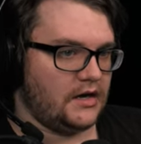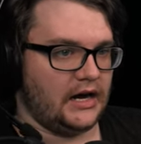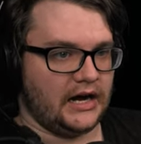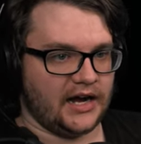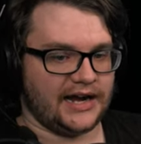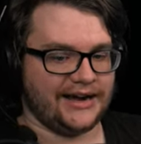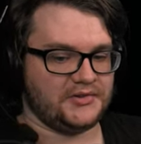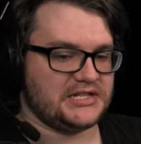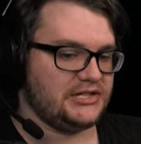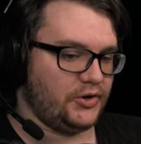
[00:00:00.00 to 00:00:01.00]
Uh, I
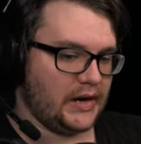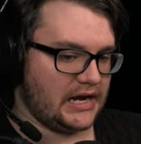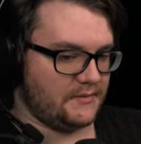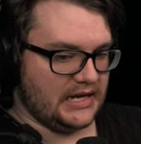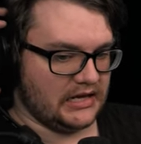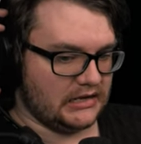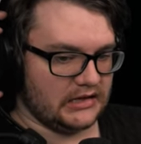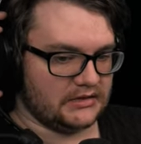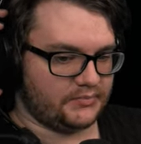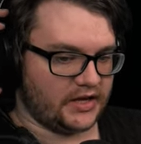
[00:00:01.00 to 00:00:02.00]
would still recommend
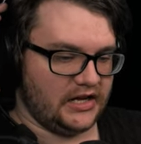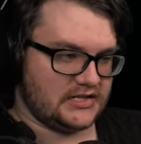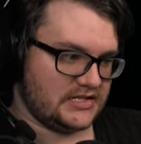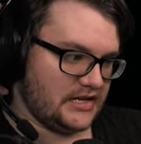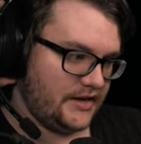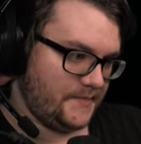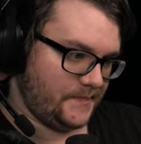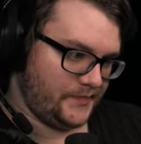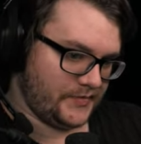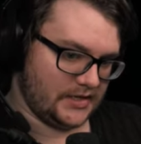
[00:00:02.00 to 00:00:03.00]
getting the plant side.
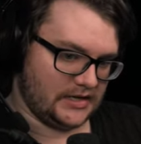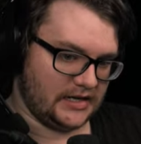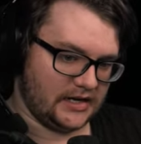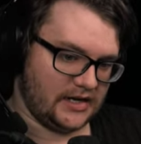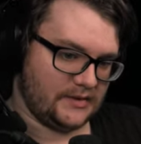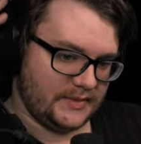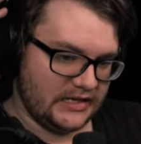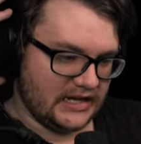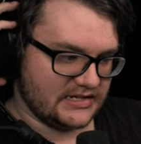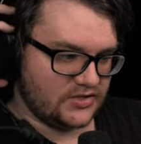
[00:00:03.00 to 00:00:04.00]
Um,
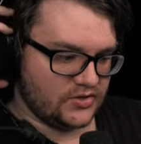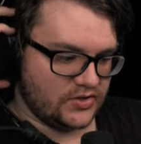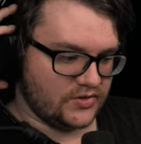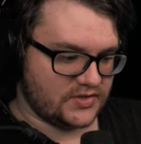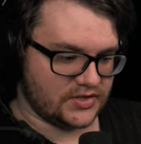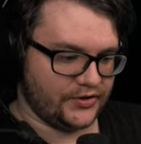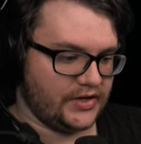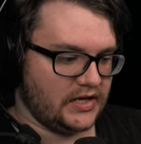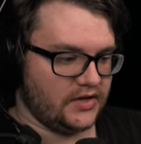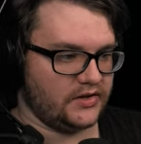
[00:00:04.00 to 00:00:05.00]
yes, you do slowly
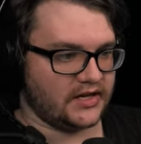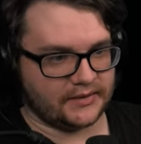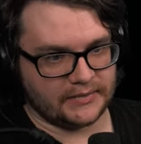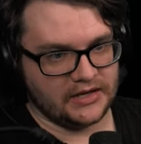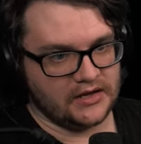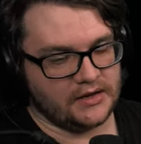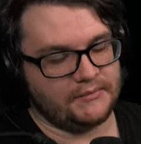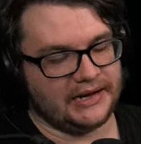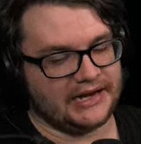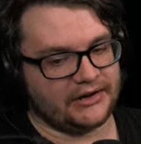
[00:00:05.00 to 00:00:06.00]
heal up,
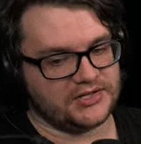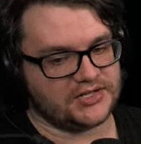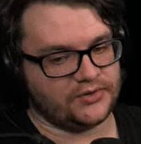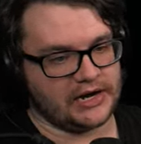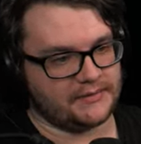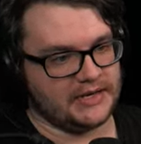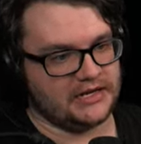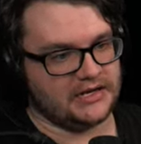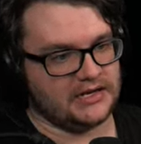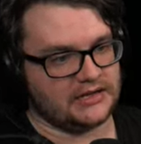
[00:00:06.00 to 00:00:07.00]
but I would still
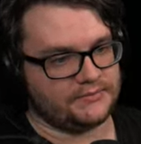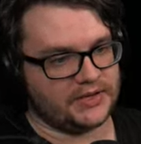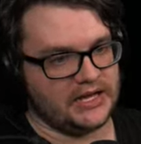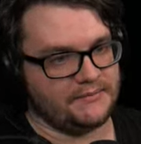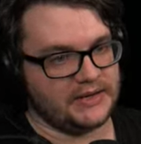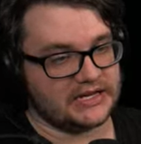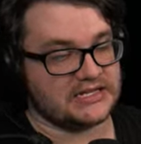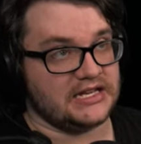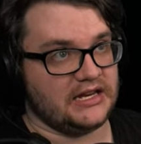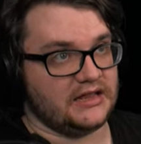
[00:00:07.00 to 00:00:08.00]
recommend getting the plant
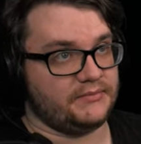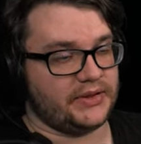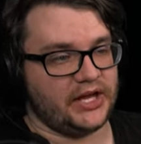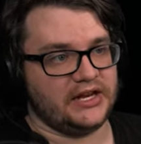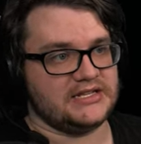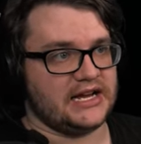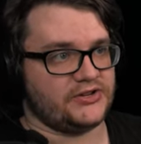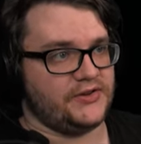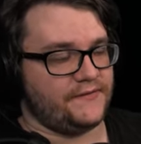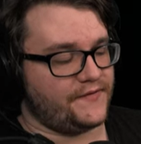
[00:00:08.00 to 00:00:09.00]
because getting the plant is
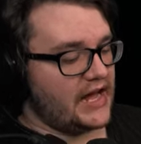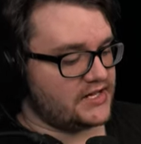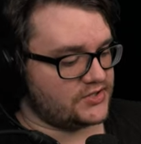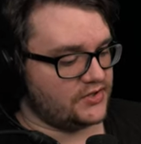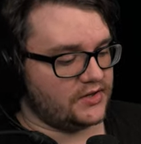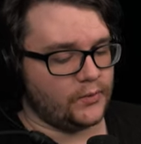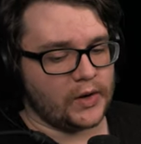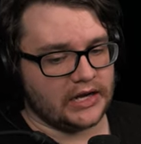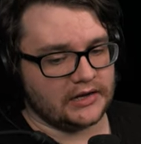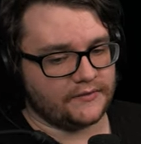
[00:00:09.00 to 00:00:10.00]
actually faster than
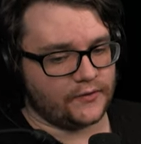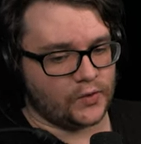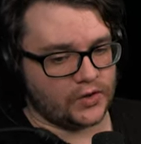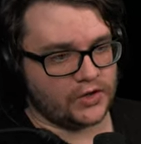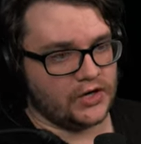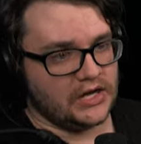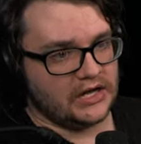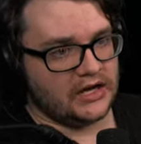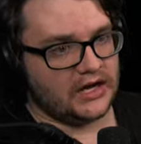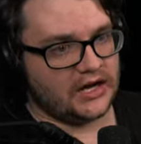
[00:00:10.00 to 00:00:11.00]
waiting for
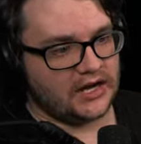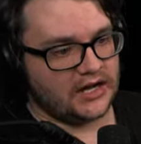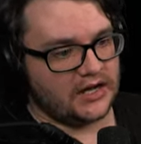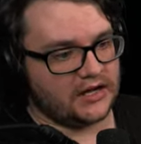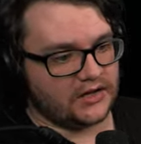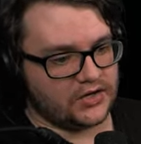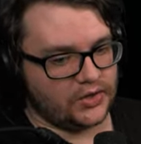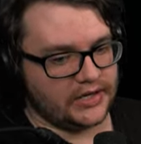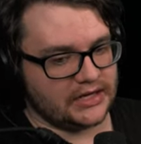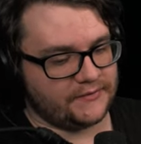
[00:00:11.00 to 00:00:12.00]
uh,
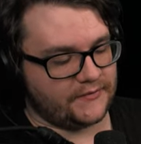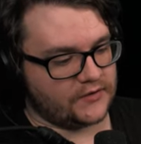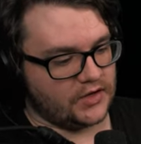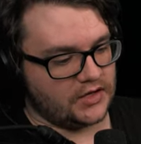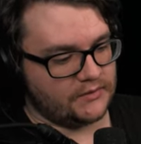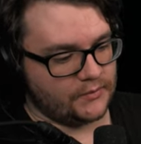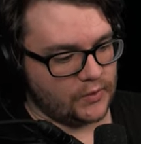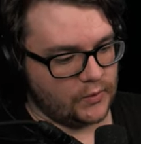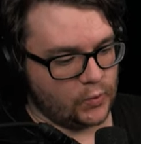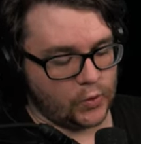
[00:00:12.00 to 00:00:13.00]
going up from
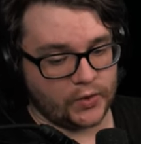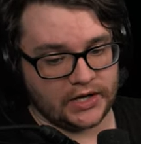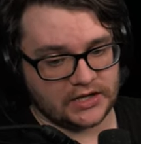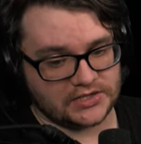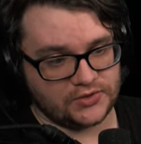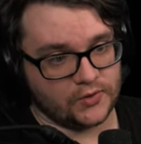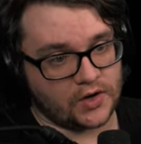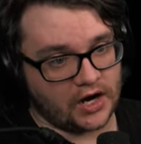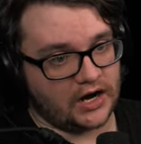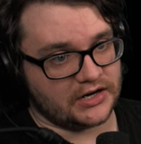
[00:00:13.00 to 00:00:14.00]
warning to
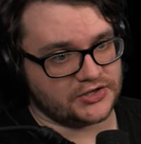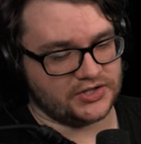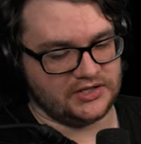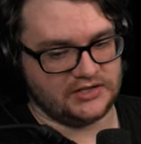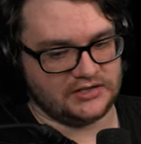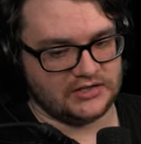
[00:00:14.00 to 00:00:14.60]
caution